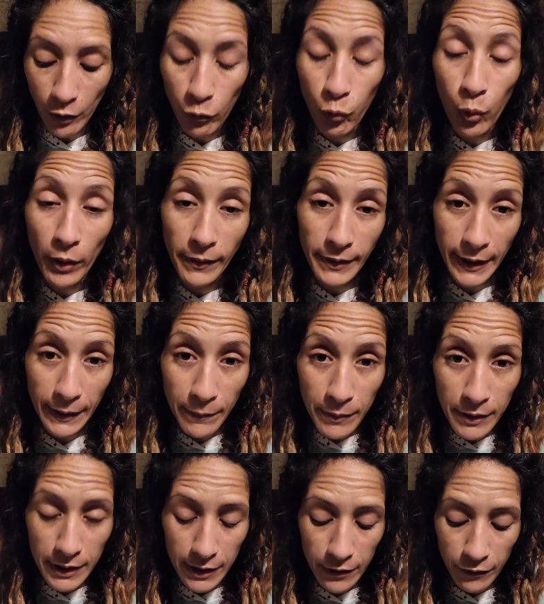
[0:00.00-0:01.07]
of what they
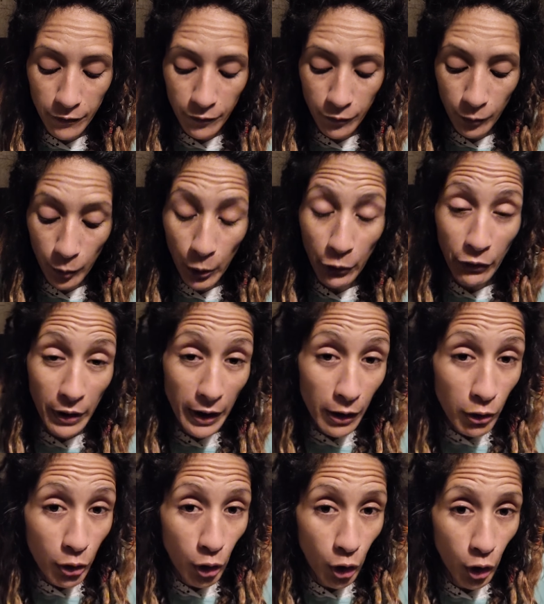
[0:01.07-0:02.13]
believe, well, their
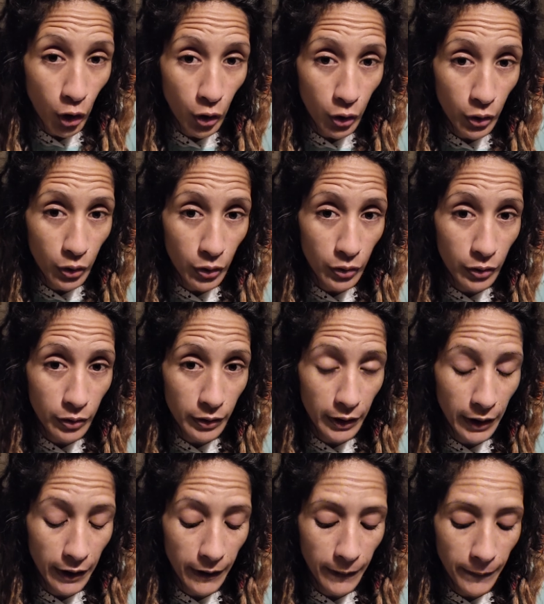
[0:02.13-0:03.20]
law.
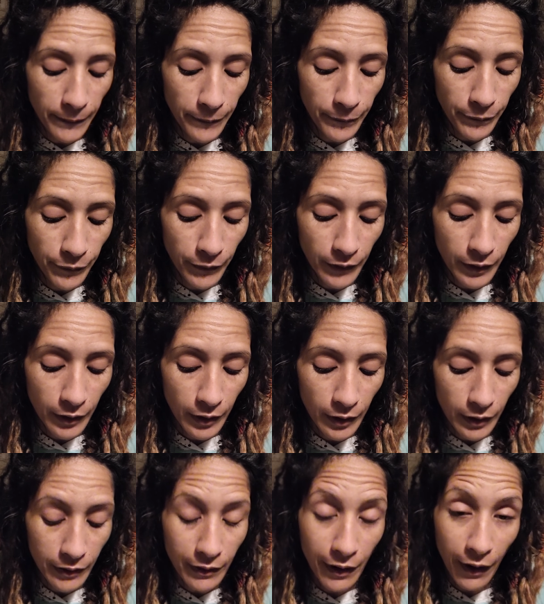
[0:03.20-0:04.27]
Okay?
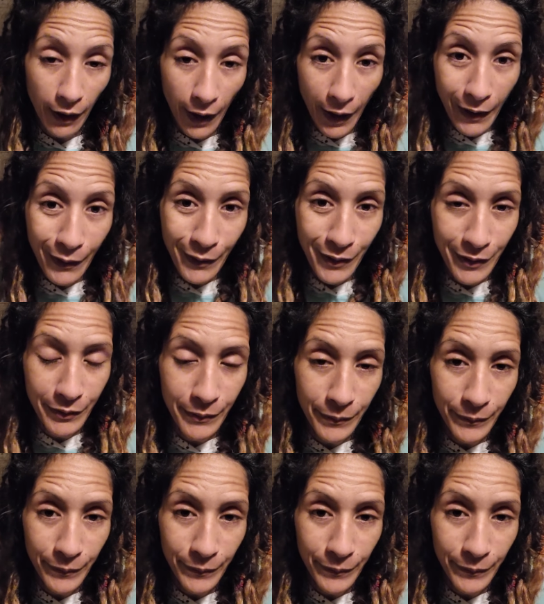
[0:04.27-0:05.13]
They added.